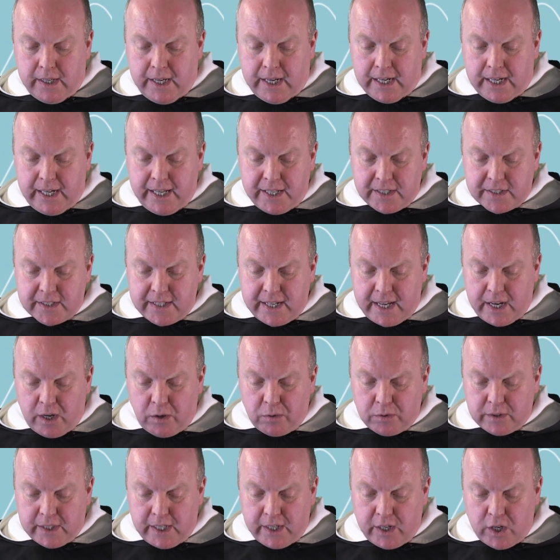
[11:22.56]
At least
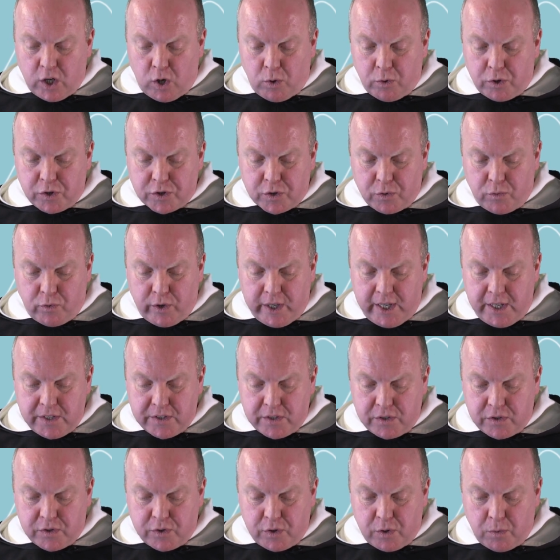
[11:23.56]
now they know there's a
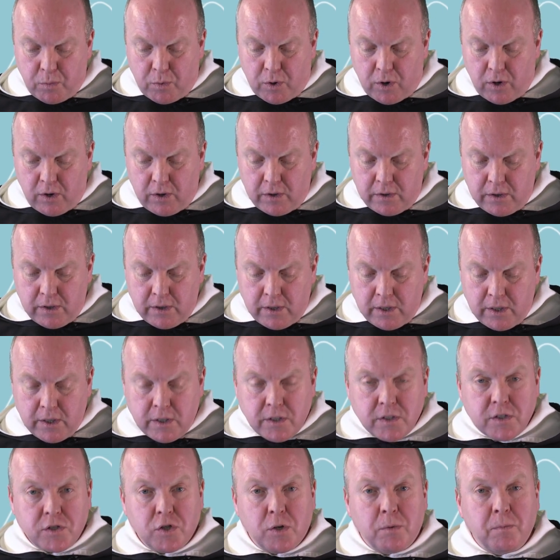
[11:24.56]
reason to the world.
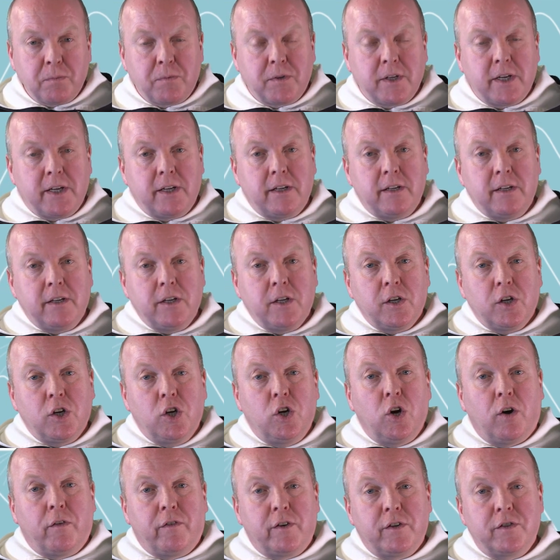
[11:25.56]
Something
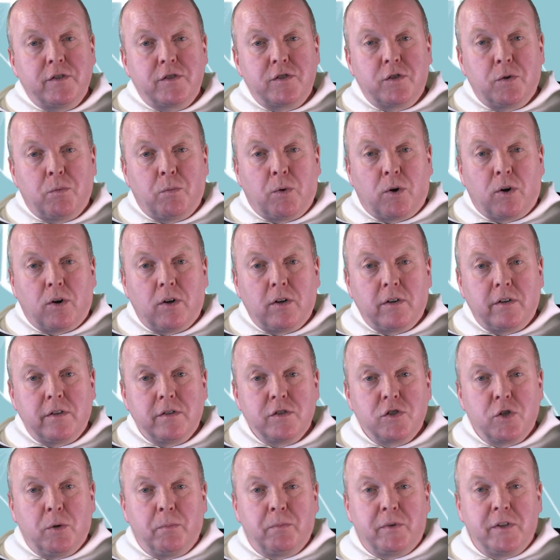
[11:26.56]
governs the world,
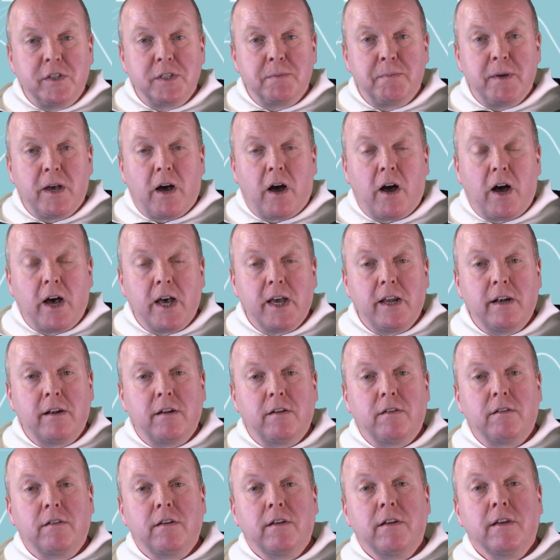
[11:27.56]
something's behind
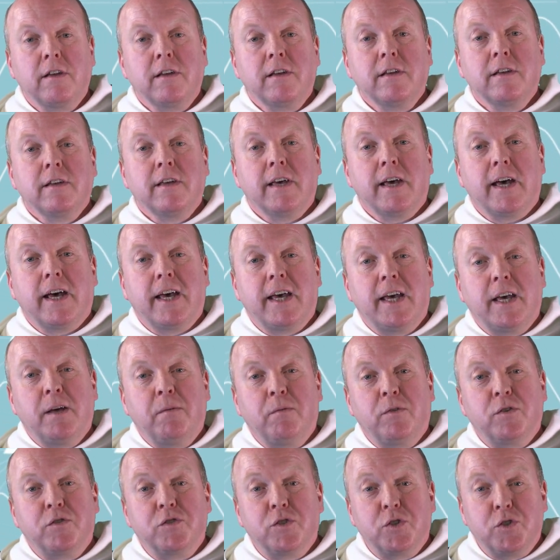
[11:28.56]
it, and
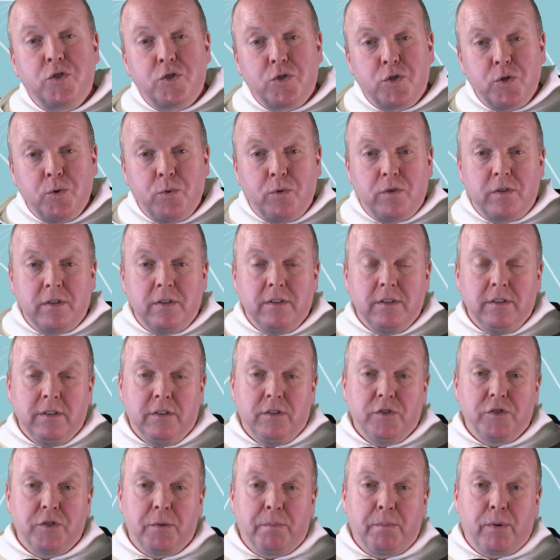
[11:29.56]
um, there's a truth,
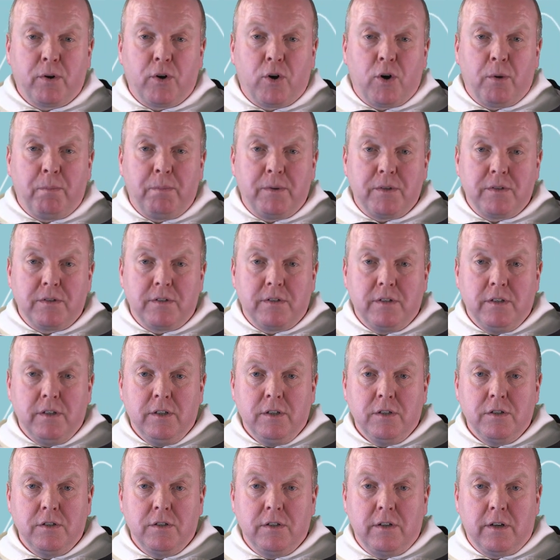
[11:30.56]
there's a purpose
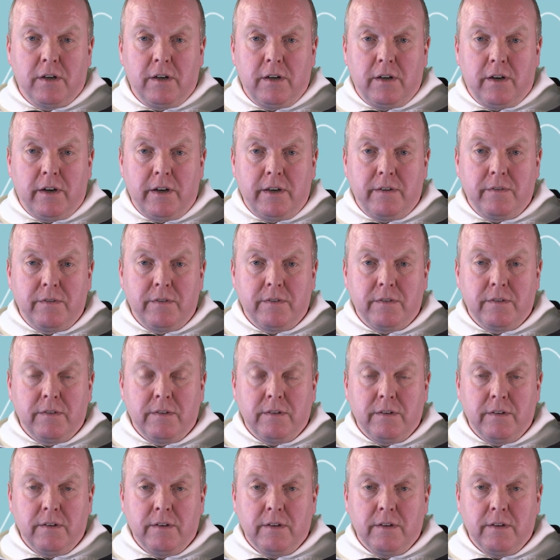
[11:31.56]
to their lives.